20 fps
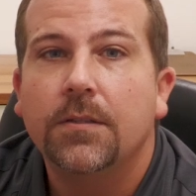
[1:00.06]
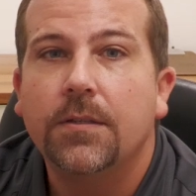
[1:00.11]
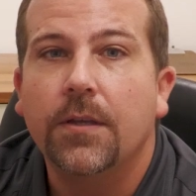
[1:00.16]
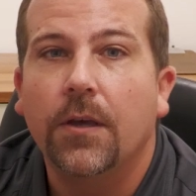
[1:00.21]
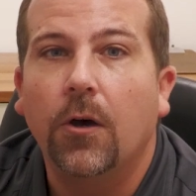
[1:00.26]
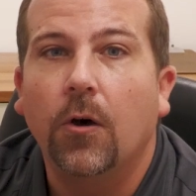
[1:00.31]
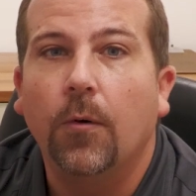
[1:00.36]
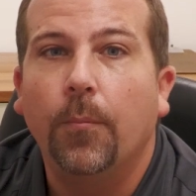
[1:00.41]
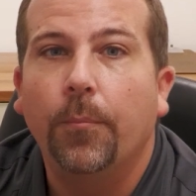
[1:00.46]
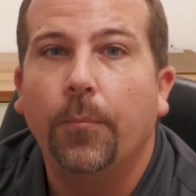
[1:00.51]
to
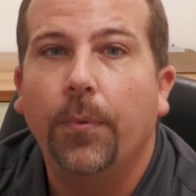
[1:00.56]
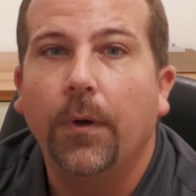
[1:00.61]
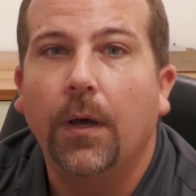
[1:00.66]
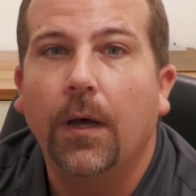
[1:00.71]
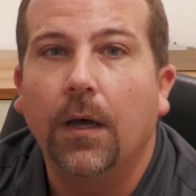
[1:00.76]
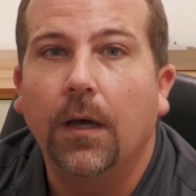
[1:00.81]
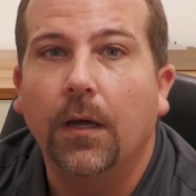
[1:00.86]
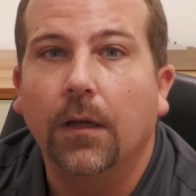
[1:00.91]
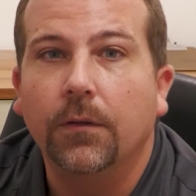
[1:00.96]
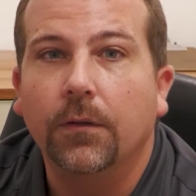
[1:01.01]
help
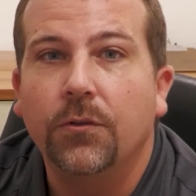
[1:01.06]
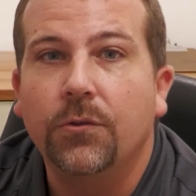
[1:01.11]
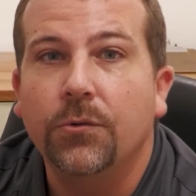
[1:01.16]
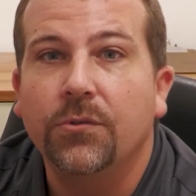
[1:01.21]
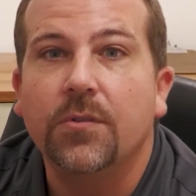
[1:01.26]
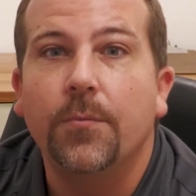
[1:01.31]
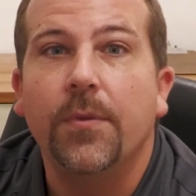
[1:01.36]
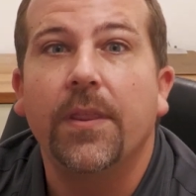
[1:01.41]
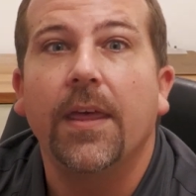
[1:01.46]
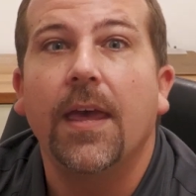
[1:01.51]

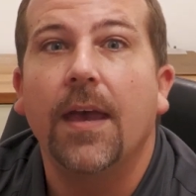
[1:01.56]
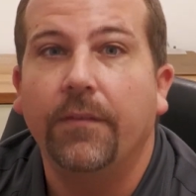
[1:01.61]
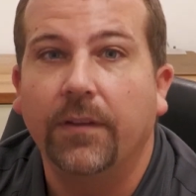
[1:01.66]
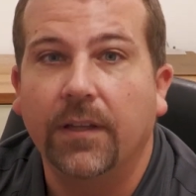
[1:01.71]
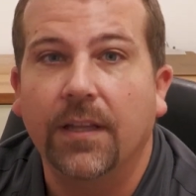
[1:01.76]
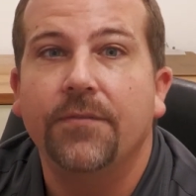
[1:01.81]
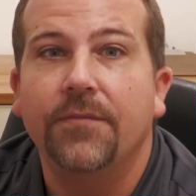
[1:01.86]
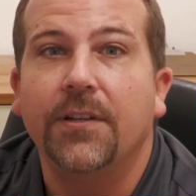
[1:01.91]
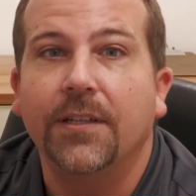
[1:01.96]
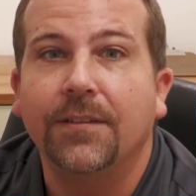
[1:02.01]
do some of the heavy
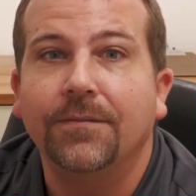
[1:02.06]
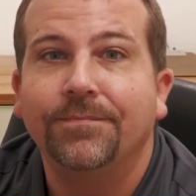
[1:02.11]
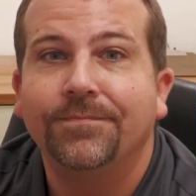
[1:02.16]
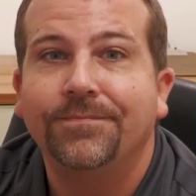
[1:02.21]
lifting.